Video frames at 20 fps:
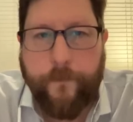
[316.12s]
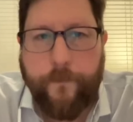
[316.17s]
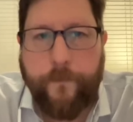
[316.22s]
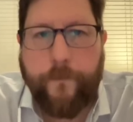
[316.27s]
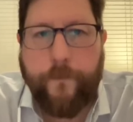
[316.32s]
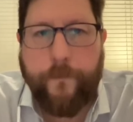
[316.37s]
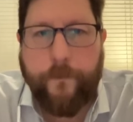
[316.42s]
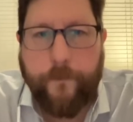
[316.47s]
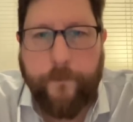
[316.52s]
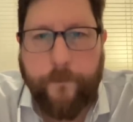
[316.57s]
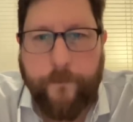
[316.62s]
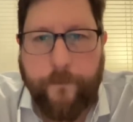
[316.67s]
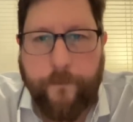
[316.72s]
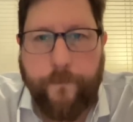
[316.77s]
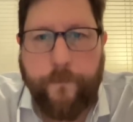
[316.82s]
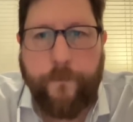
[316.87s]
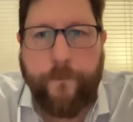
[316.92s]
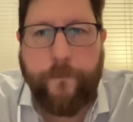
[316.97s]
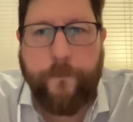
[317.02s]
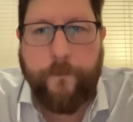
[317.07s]

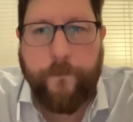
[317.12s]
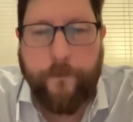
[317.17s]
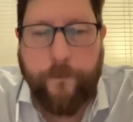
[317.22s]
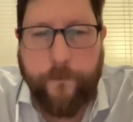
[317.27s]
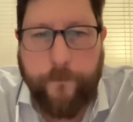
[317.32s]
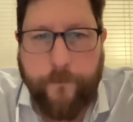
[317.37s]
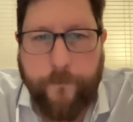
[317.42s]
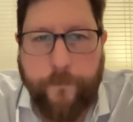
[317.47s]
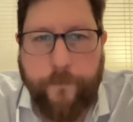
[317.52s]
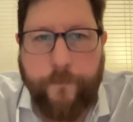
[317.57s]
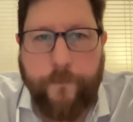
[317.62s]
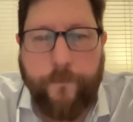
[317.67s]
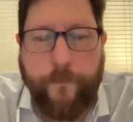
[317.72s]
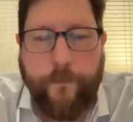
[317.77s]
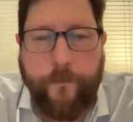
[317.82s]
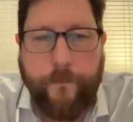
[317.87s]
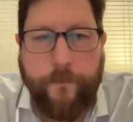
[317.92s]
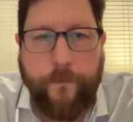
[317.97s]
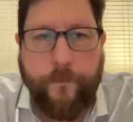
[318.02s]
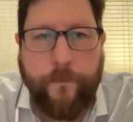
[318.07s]

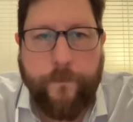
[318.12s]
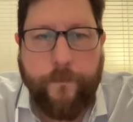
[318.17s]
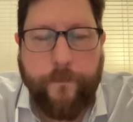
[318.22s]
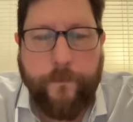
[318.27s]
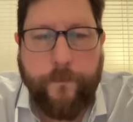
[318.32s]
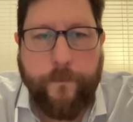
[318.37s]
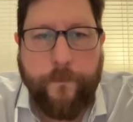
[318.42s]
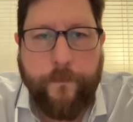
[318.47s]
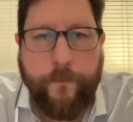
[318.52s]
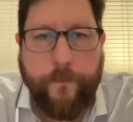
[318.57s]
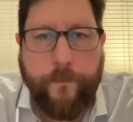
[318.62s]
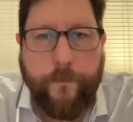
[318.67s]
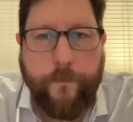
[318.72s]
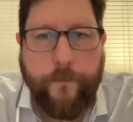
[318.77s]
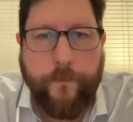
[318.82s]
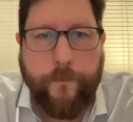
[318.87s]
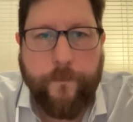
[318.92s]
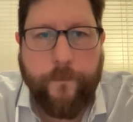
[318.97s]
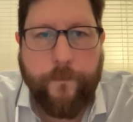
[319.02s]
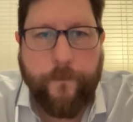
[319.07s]

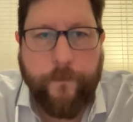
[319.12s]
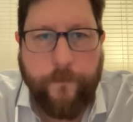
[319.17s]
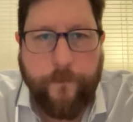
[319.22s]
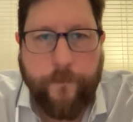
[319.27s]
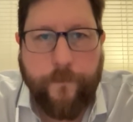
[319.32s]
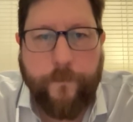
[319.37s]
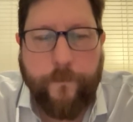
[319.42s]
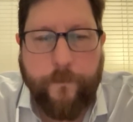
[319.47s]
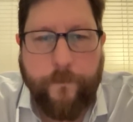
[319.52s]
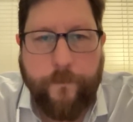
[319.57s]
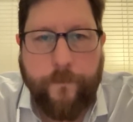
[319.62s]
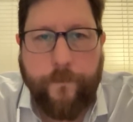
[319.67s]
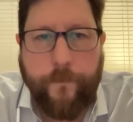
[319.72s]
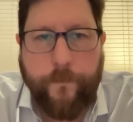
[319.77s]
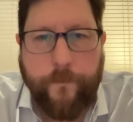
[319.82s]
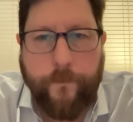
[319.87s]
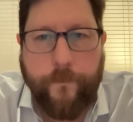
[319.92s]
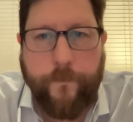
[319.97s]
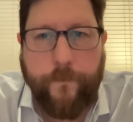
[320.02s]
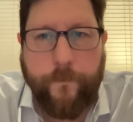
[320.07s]

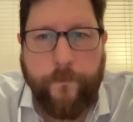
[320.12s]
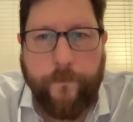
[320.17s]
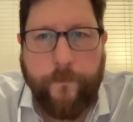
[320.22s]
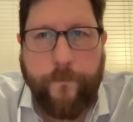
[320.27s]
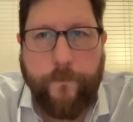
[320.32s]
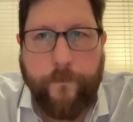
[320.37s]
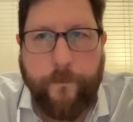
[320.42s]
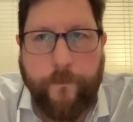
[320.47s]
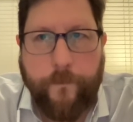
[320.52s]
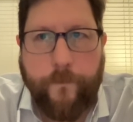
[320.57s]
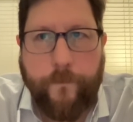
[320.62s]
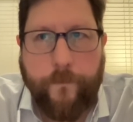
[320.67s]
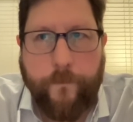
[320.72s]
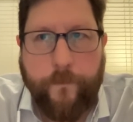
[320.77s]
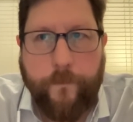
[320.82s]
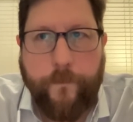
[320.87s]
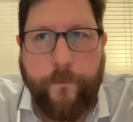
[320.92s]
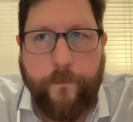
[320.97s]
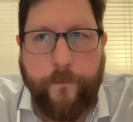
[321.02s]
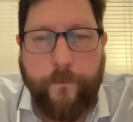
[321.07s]

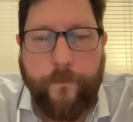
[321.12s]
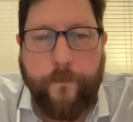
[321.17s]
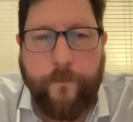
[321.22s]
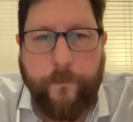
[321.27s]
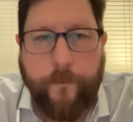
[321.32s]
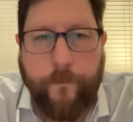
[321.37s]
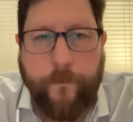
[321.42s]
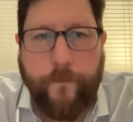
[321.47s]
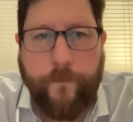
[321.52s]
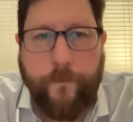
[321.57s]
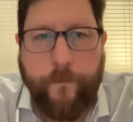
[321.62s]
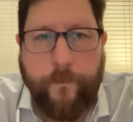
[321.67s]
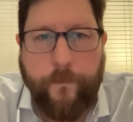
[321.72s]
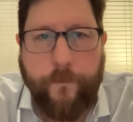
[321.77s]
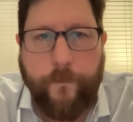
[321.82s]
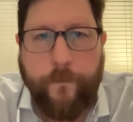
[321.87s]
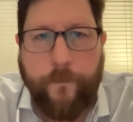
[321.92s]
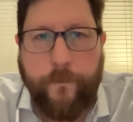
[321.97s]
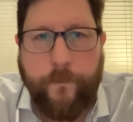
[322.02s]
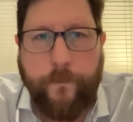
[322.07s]

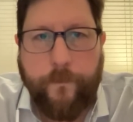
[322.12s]
(not speaking)